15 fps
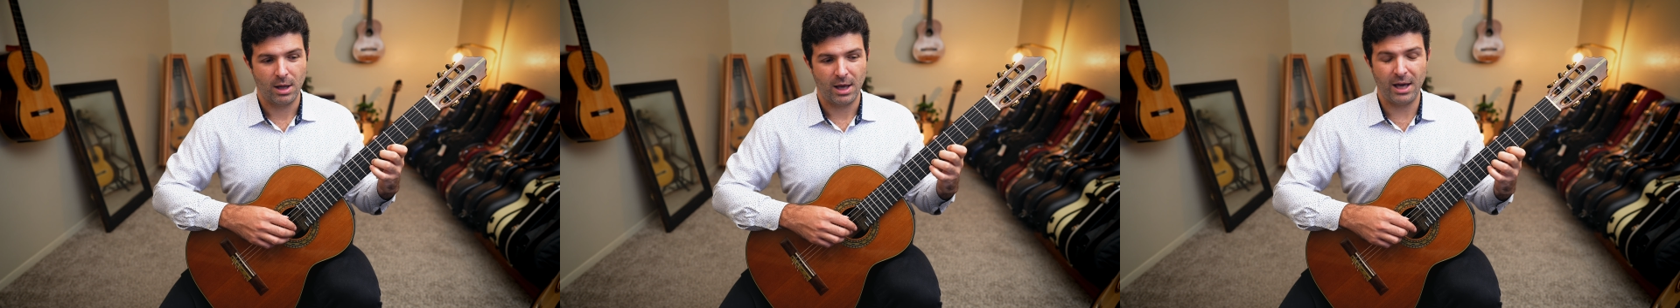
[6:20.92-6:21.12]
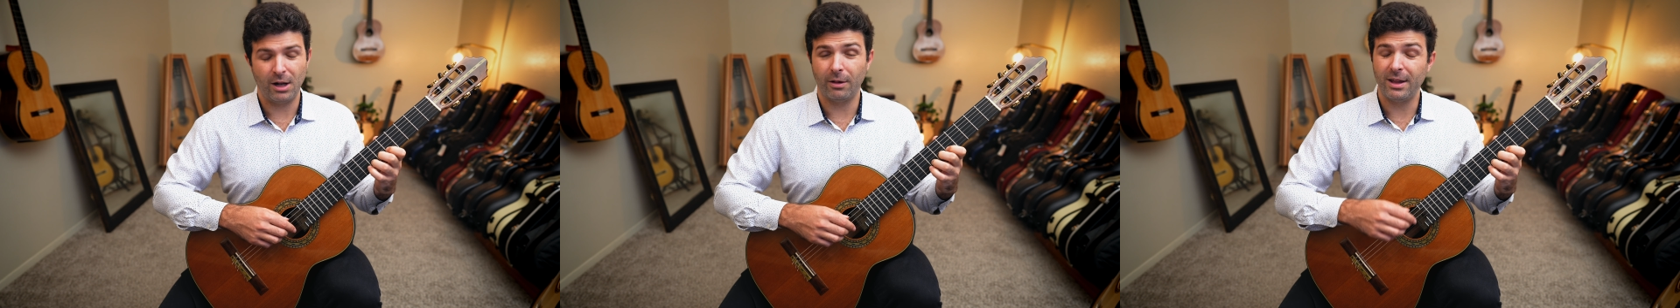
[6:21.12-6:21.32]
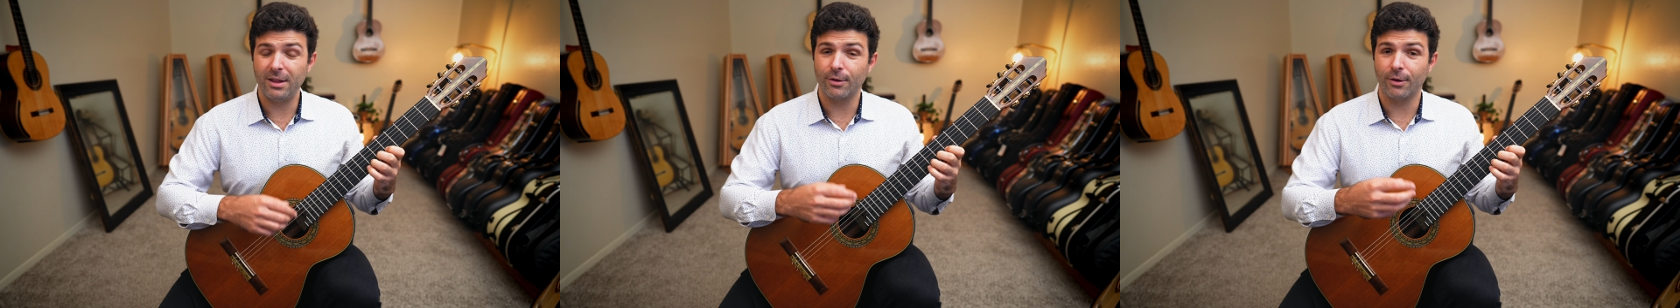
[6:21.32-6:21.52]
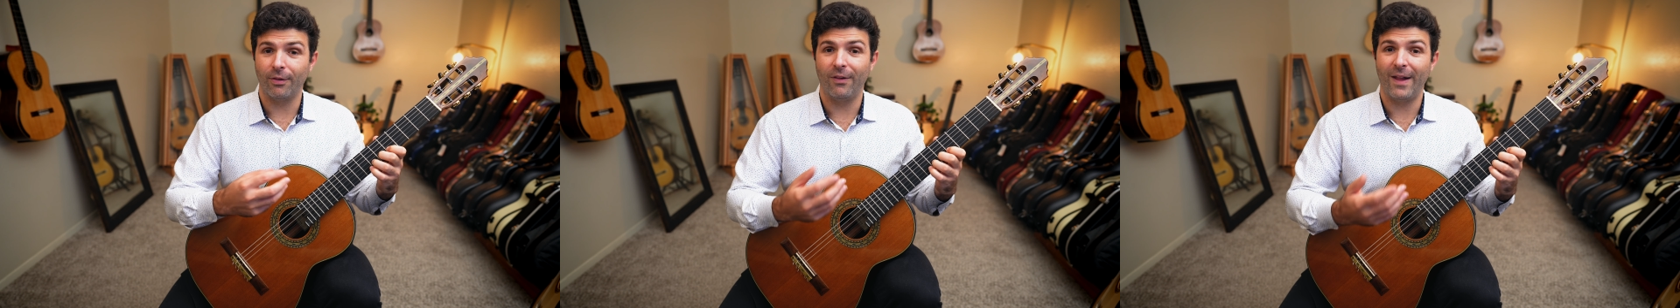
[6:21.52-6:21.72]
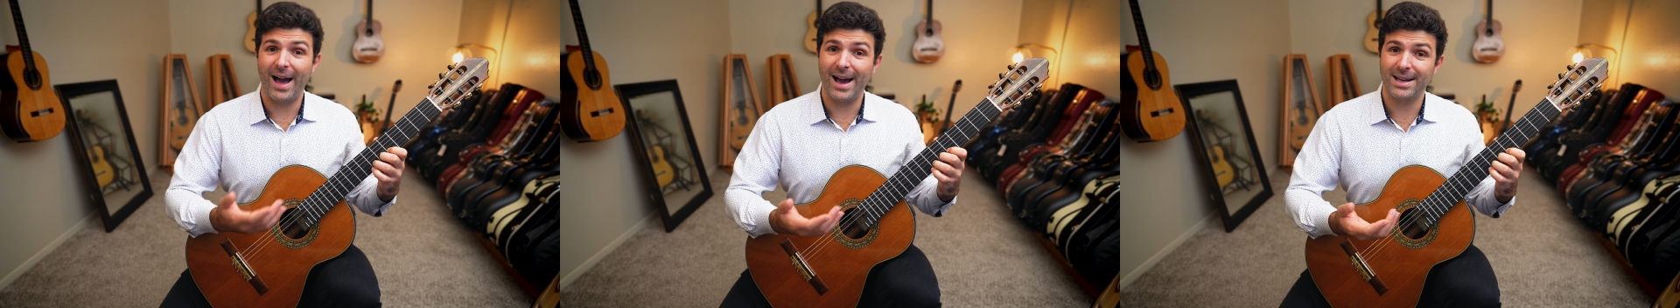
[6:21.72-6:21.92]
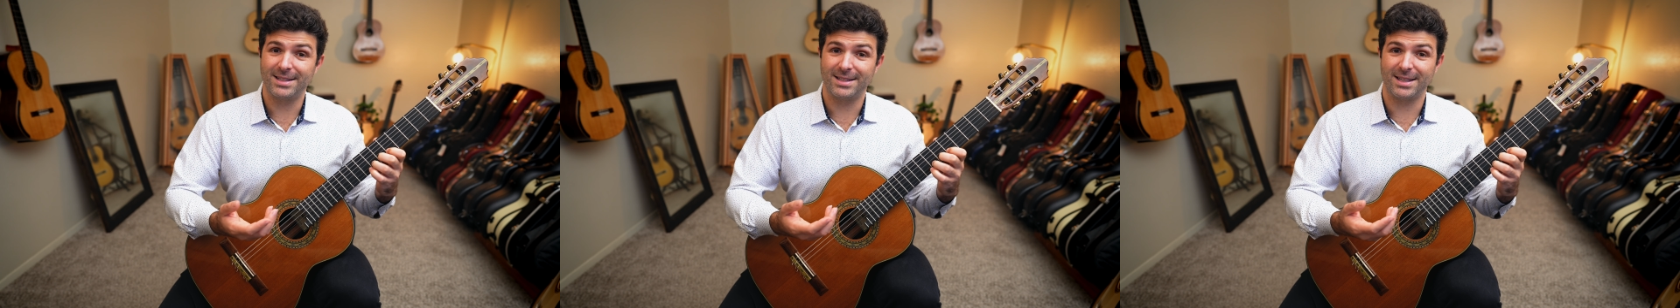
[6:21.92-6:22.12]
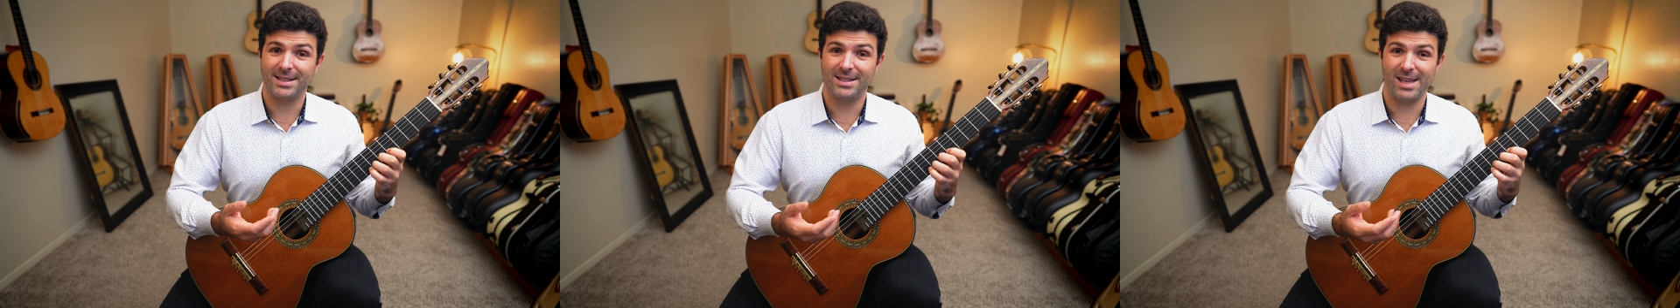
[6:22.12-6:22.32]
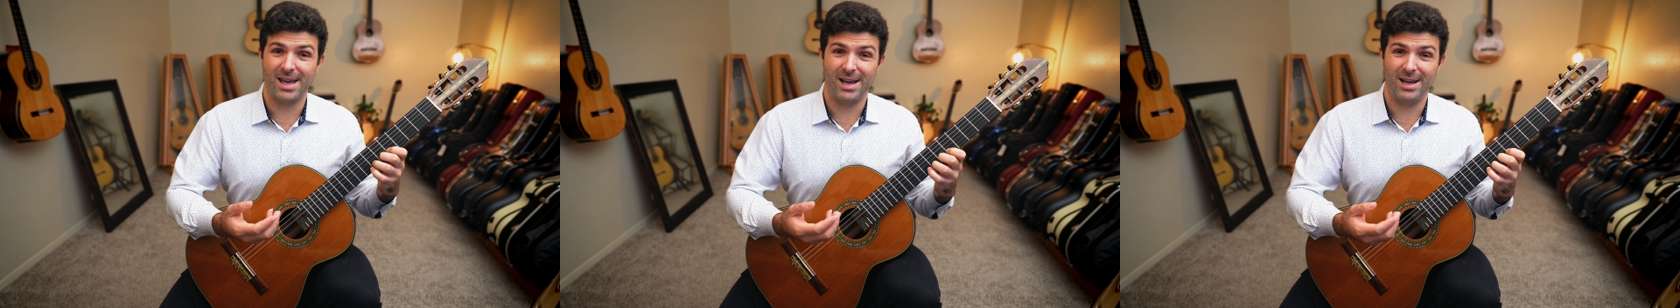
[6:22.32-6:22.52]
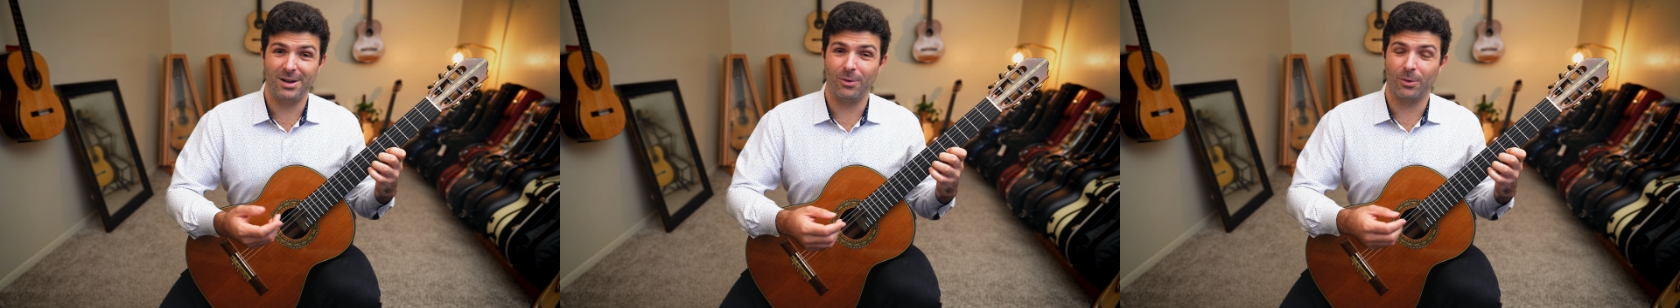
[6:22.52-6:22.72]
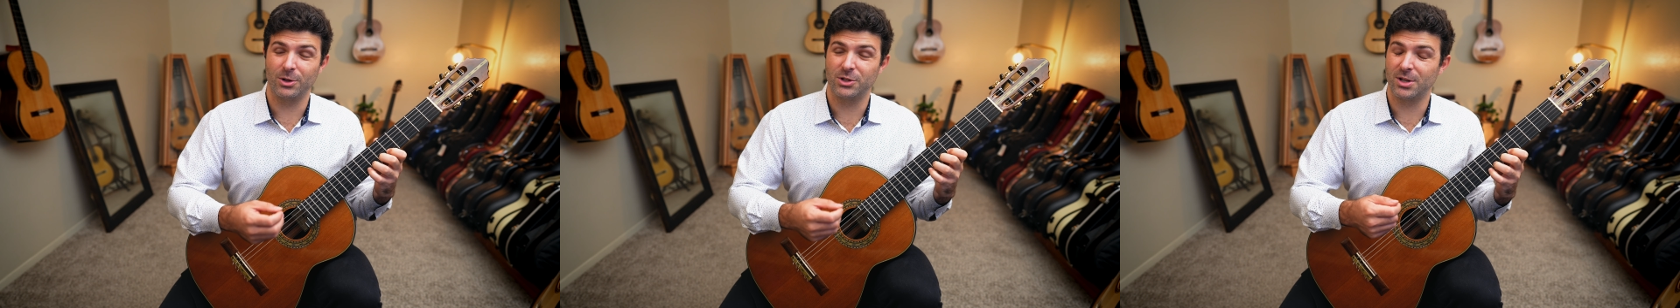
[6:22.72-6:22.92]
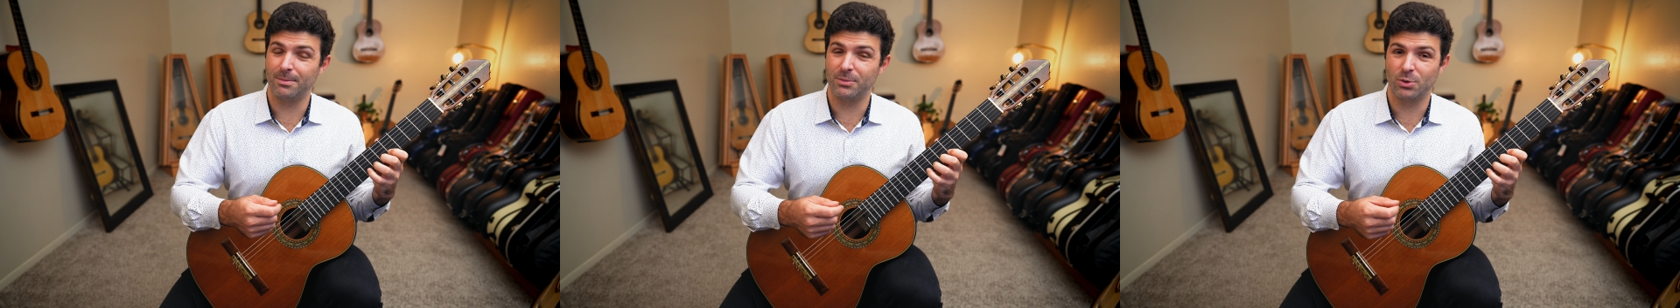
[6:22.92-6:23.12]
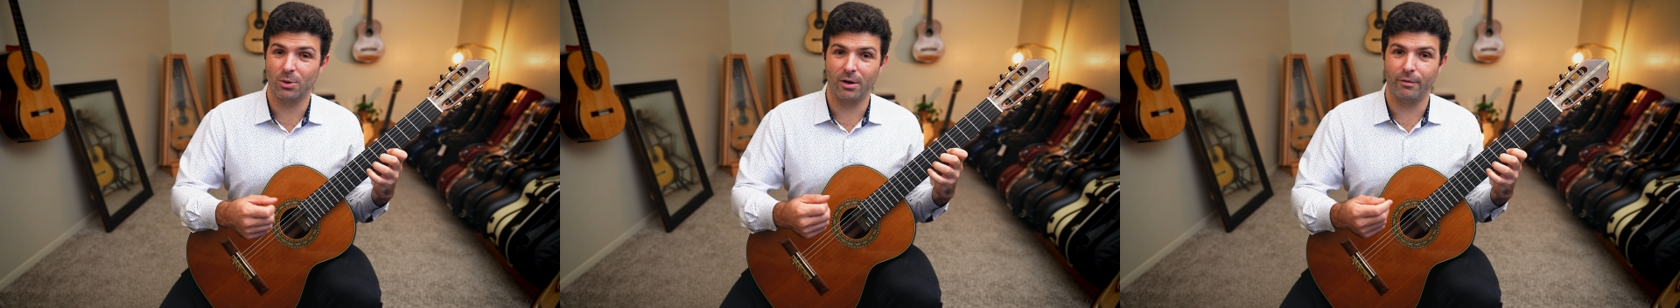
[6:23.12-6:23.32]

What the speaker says: it'll either lack sustain or some sort